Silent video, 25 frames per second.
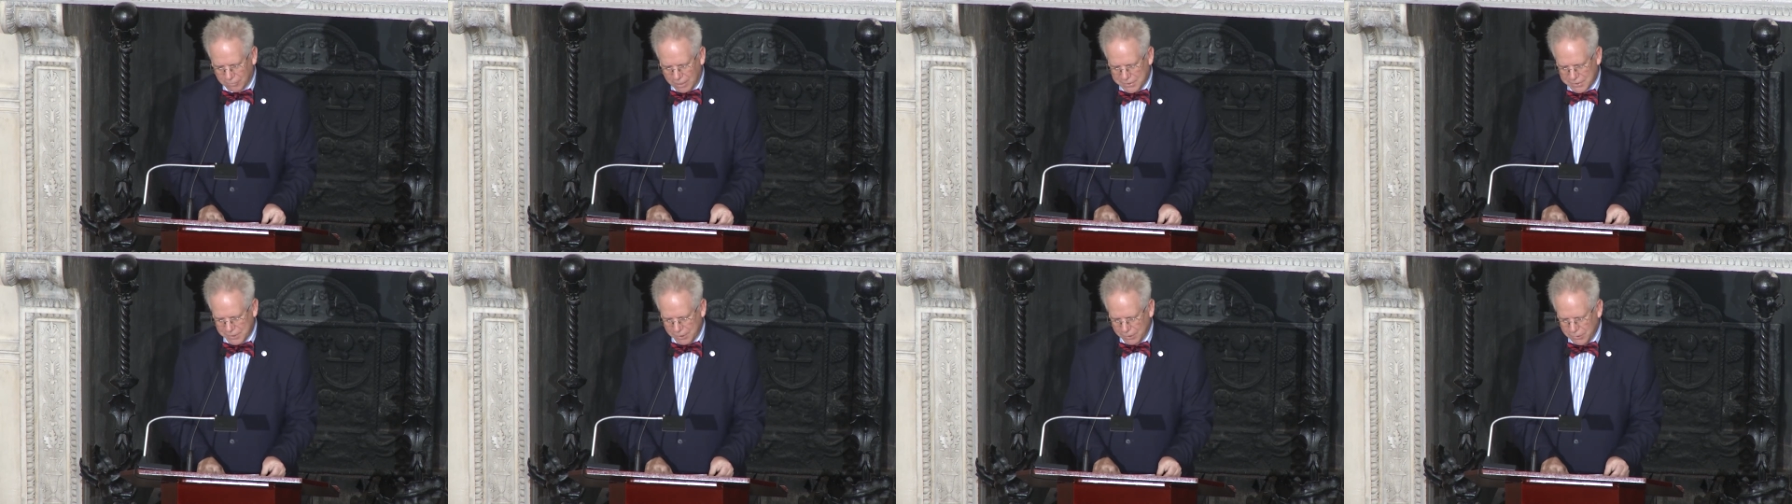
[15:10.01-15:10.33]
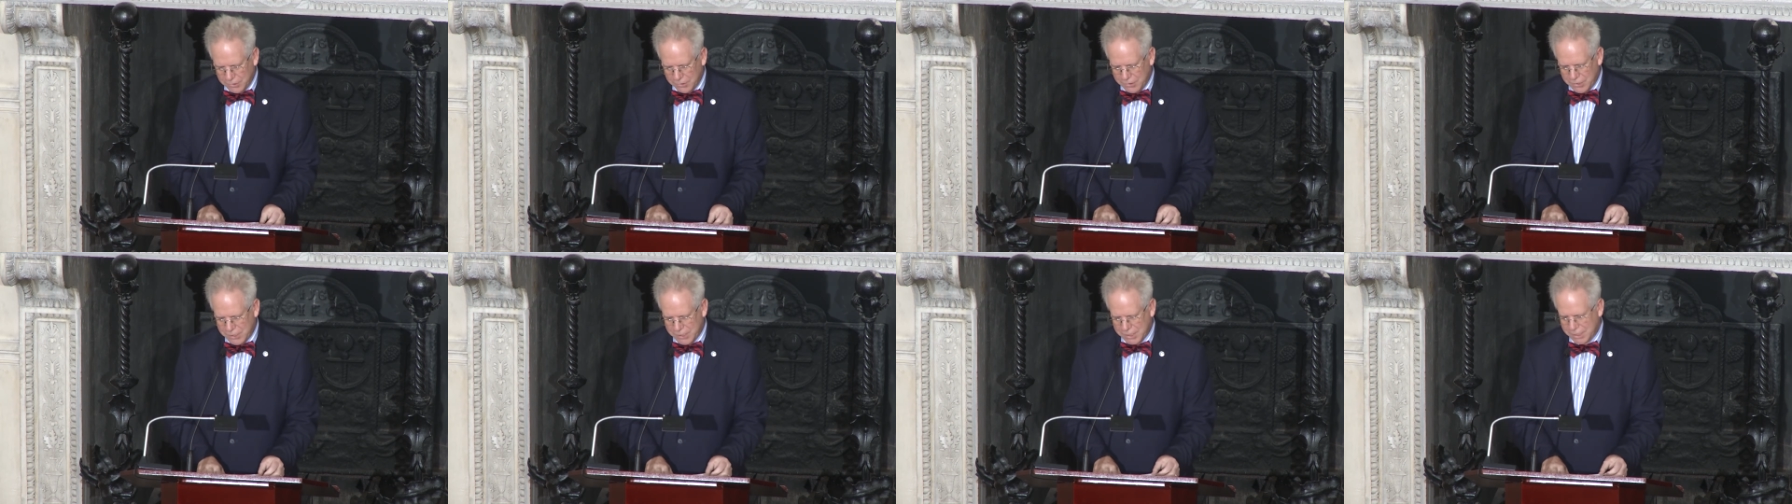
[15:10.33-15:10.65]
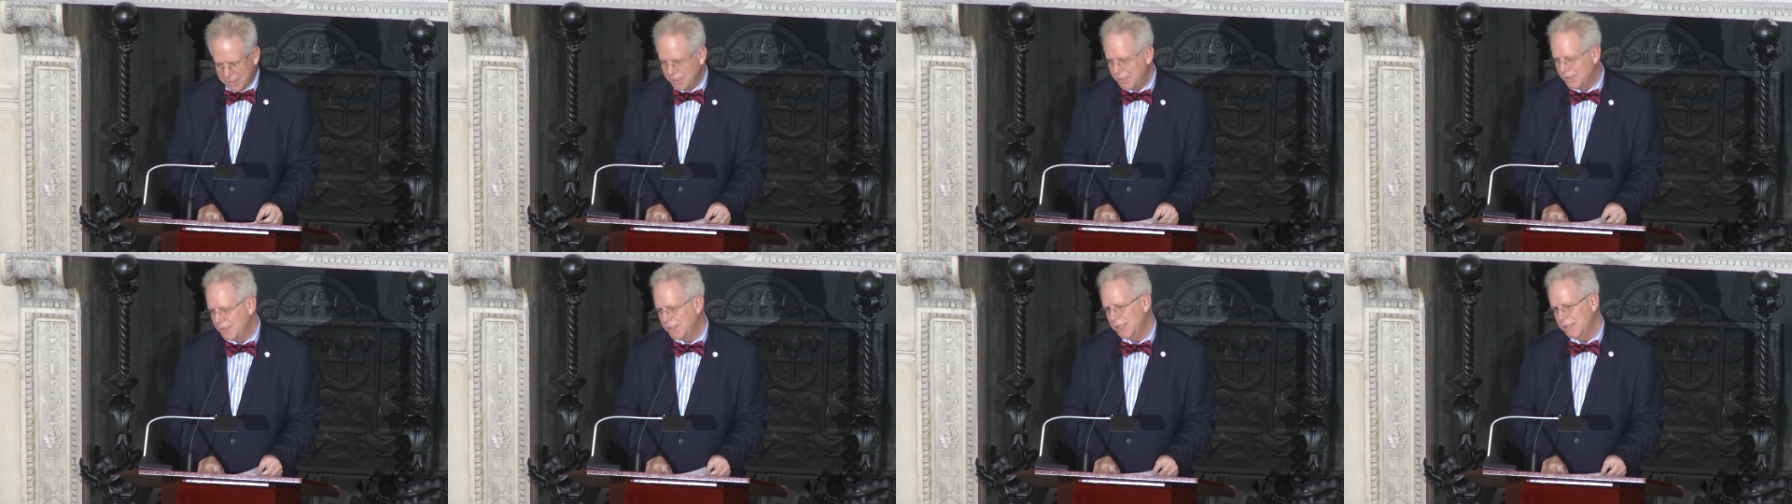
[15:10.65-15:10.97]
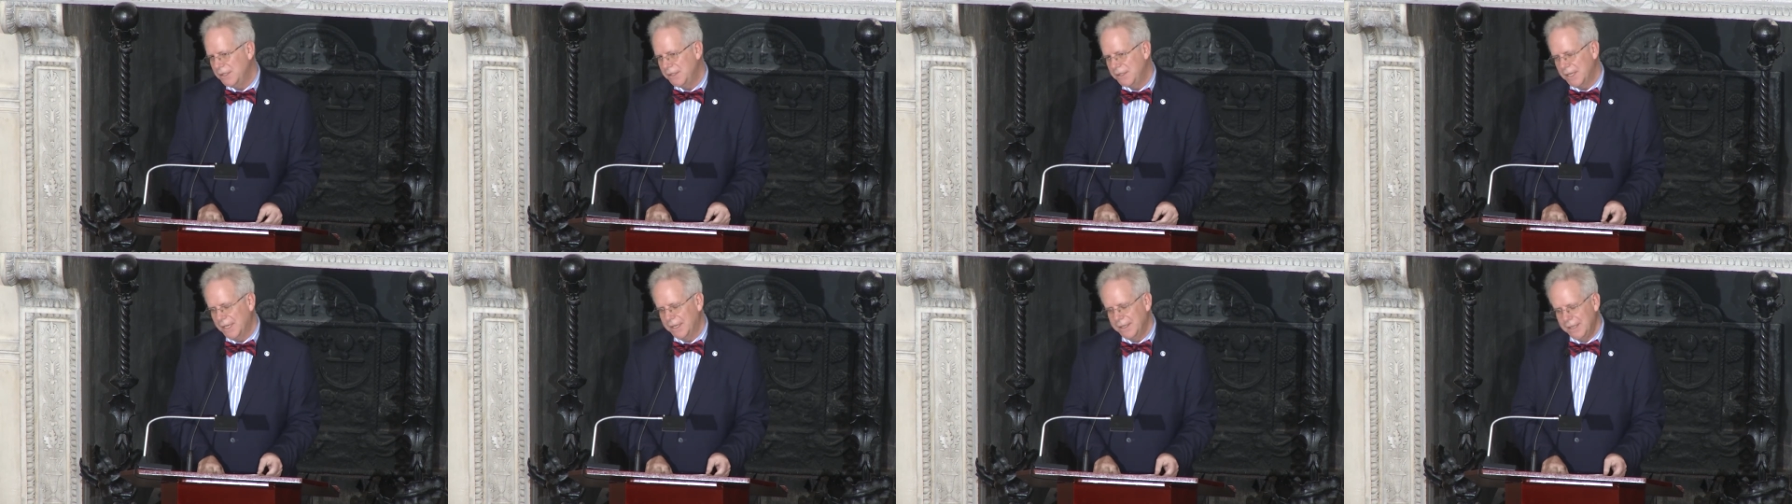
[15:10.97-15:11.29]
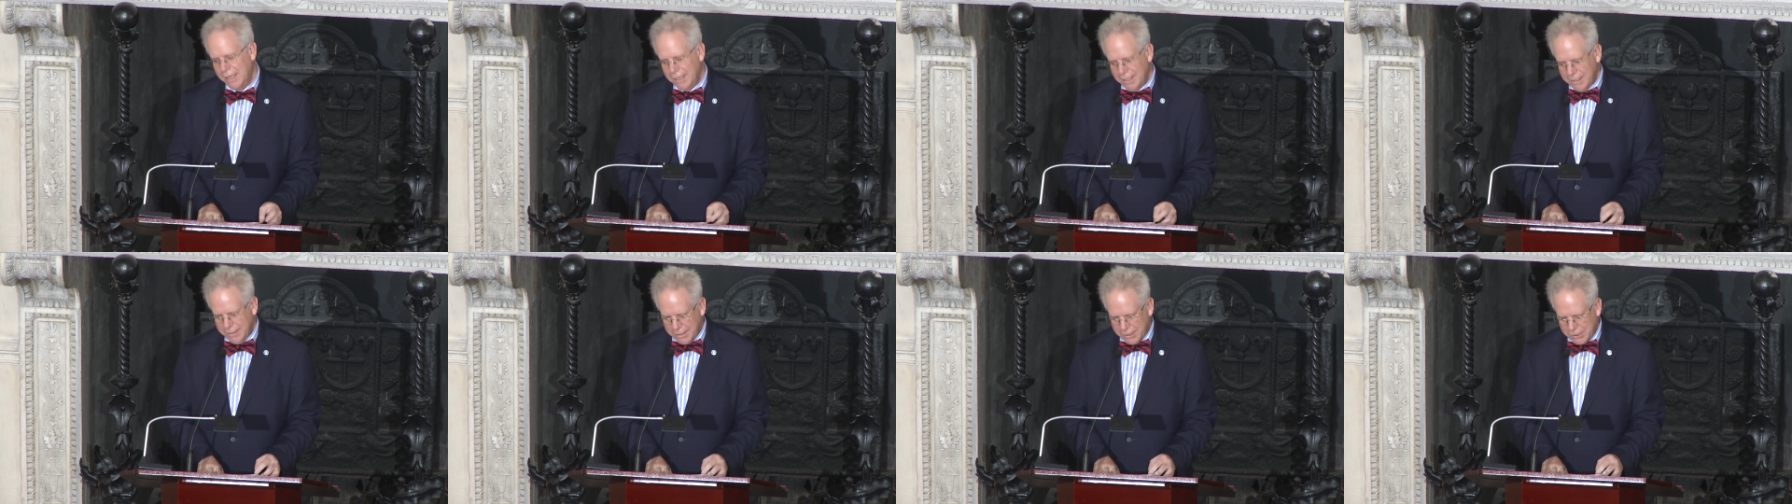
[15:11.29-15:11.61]
resolutions, he said,
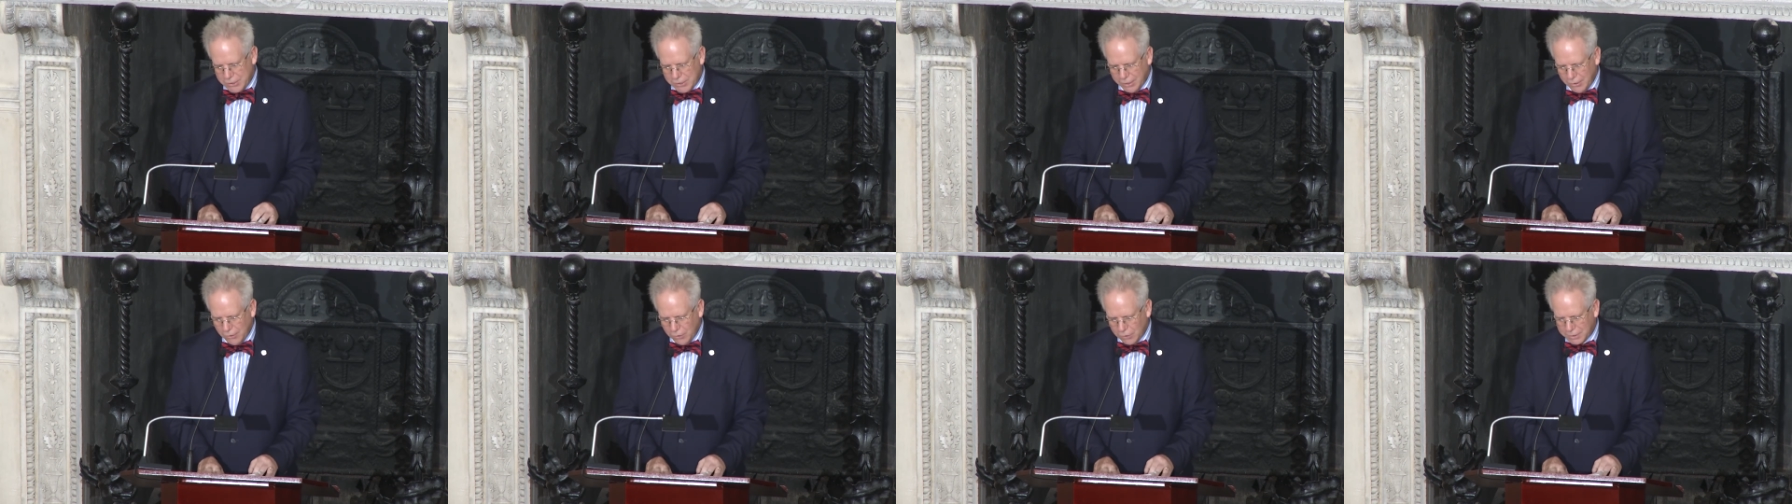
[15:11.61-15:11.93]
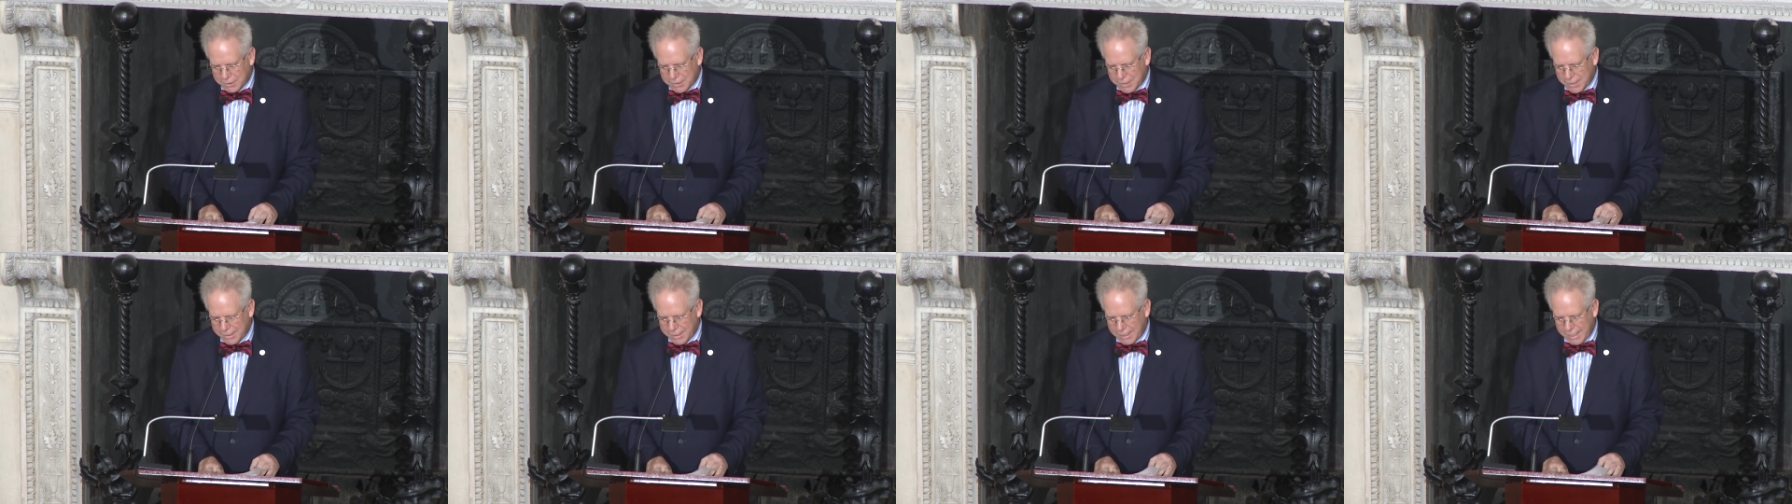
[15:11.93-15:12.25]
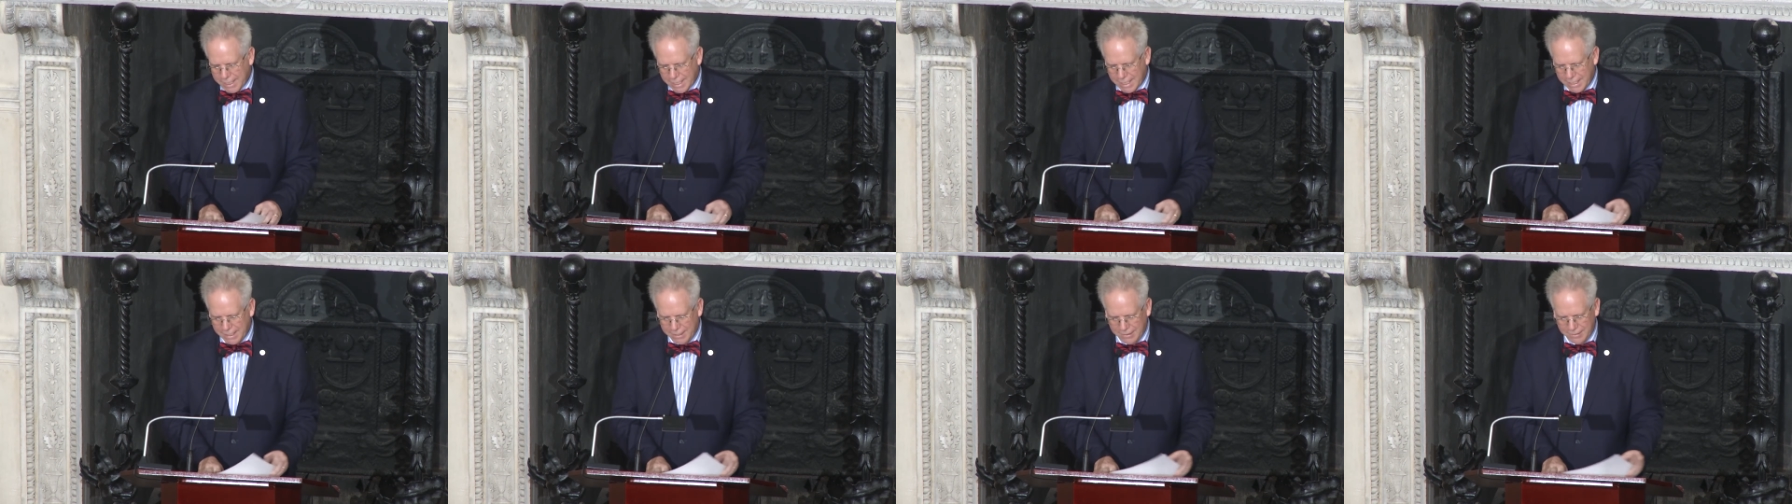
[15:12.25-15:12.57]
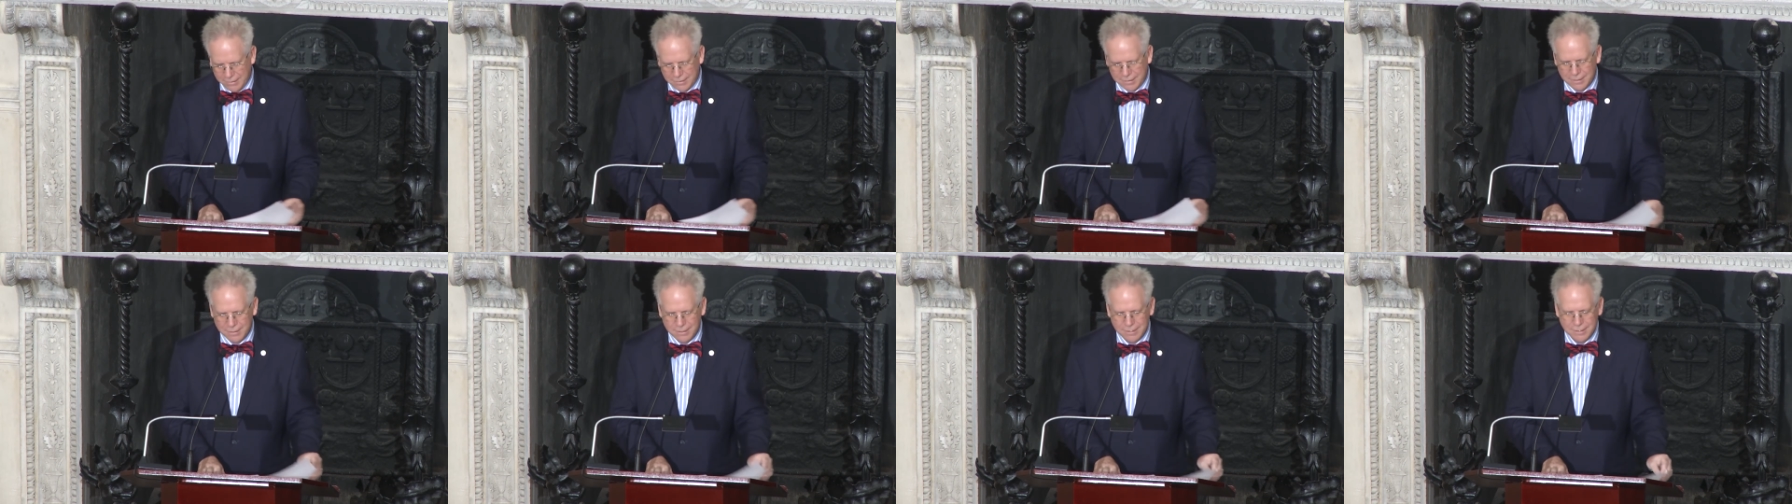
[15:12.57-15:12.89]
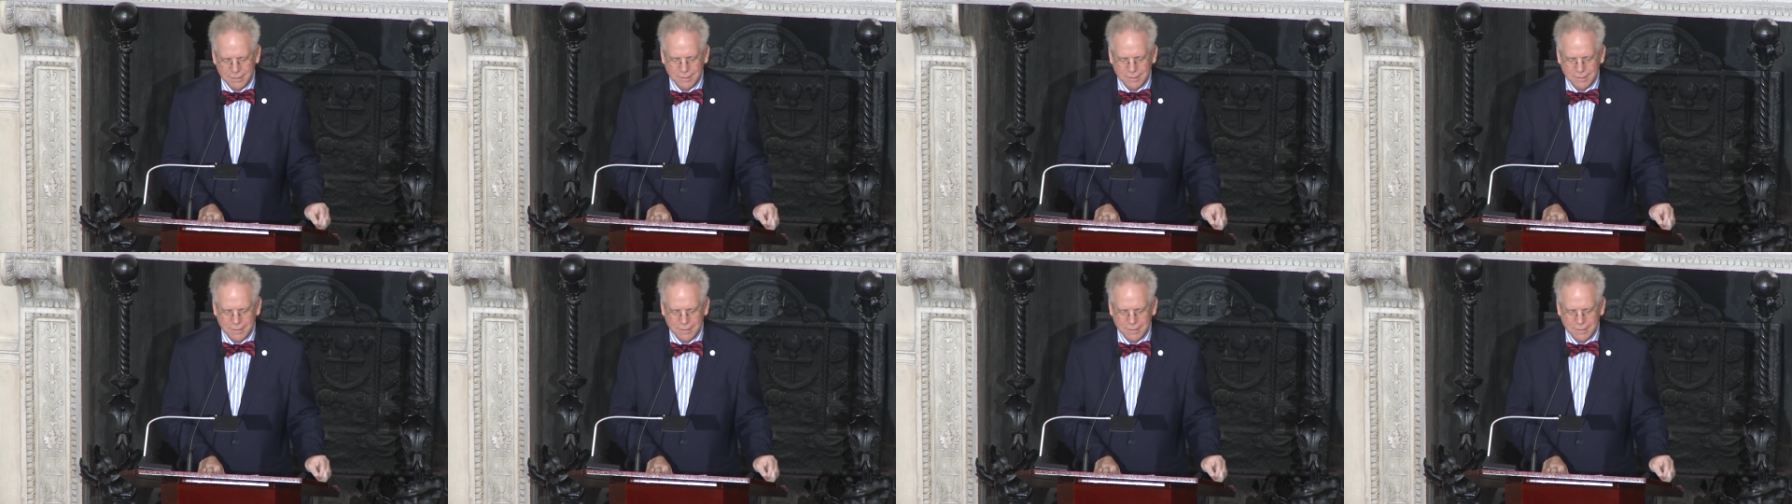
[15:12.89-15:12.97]
they should look to the end.